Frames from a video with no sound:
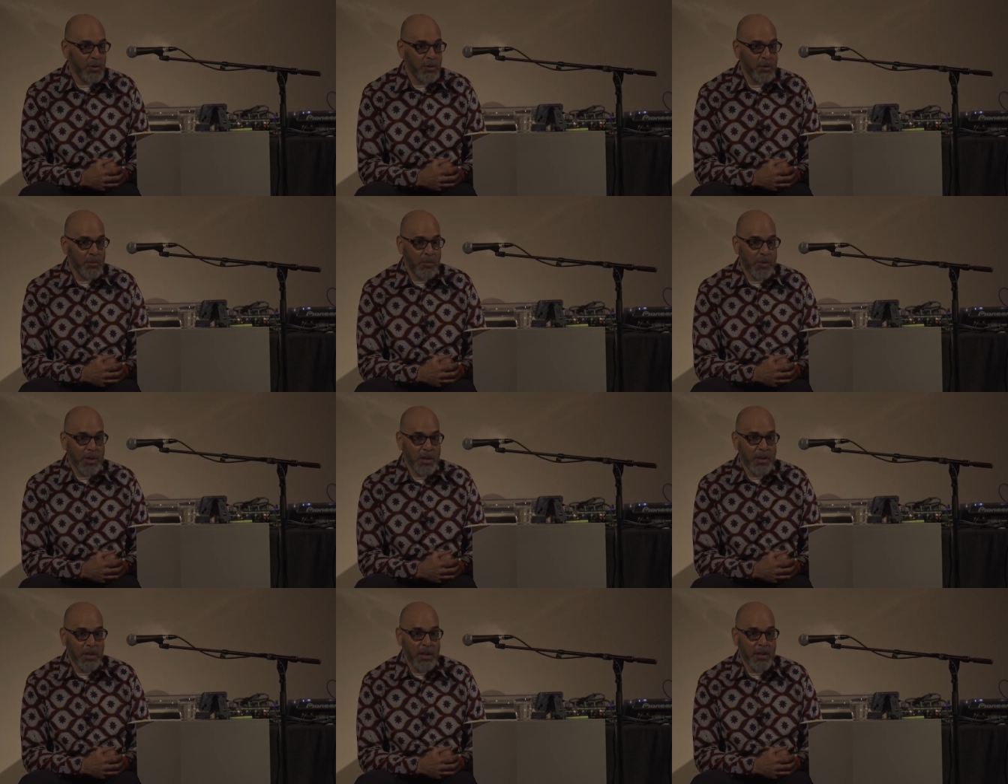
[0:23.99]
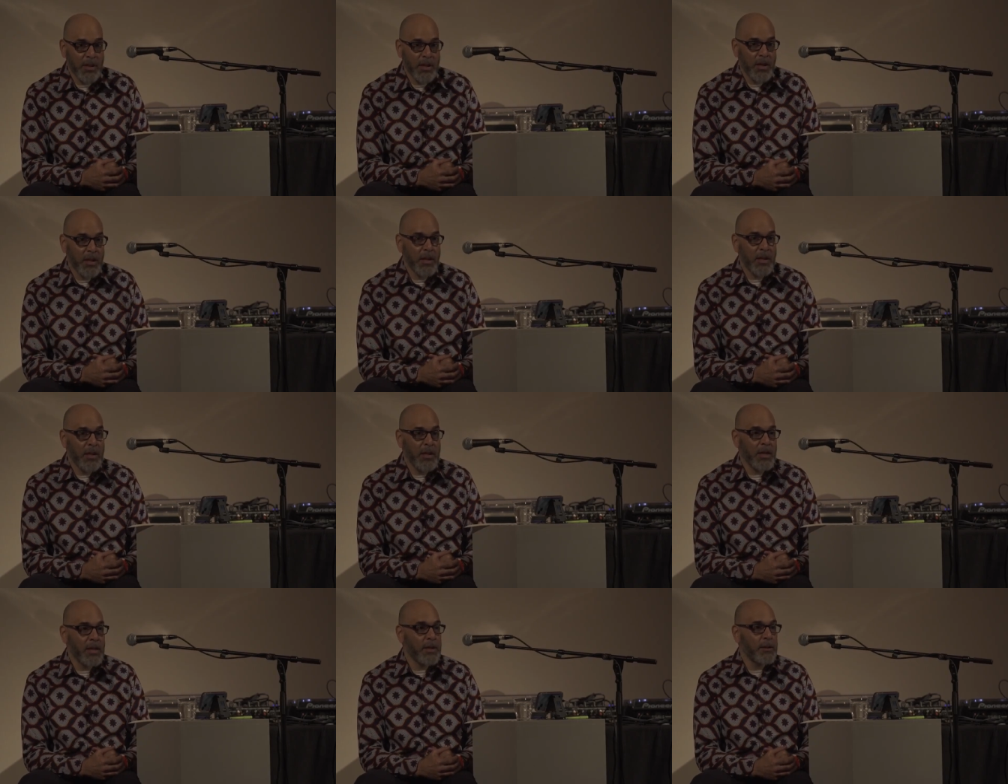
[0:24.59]
a little bit, and
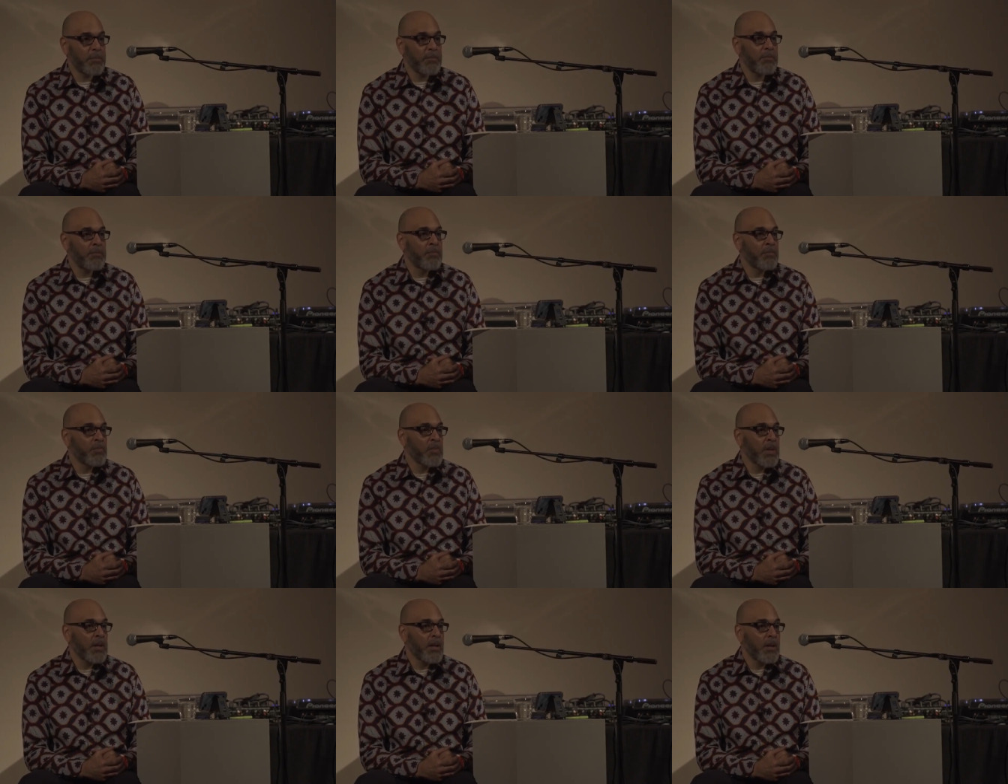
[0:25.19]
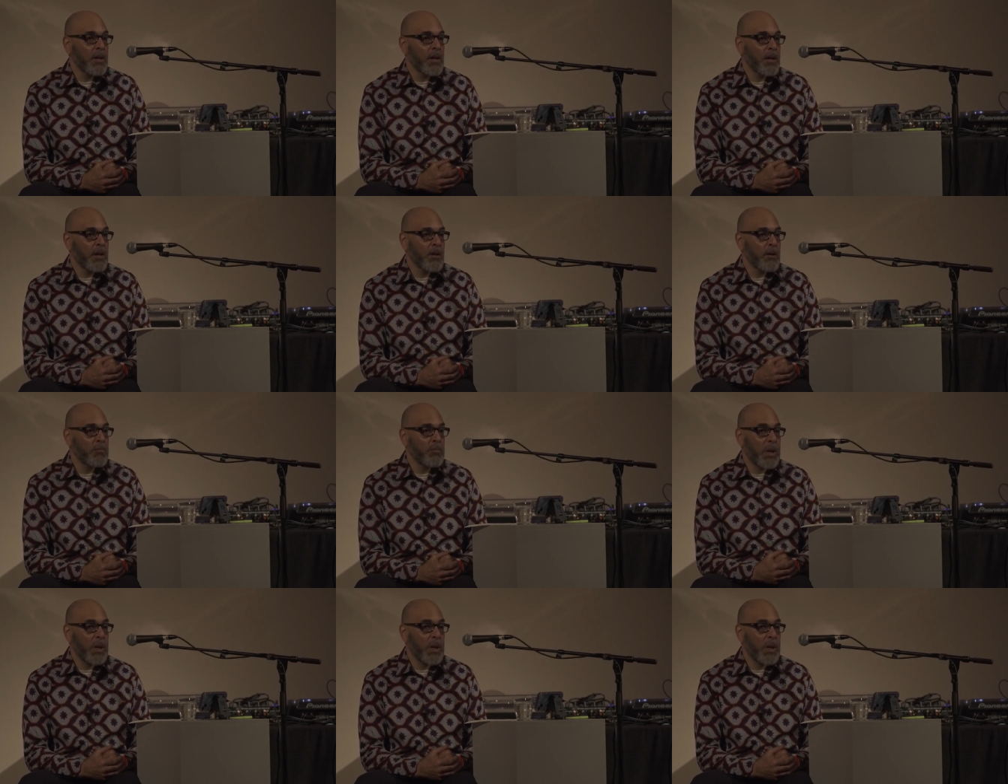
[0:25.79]
then um, uh,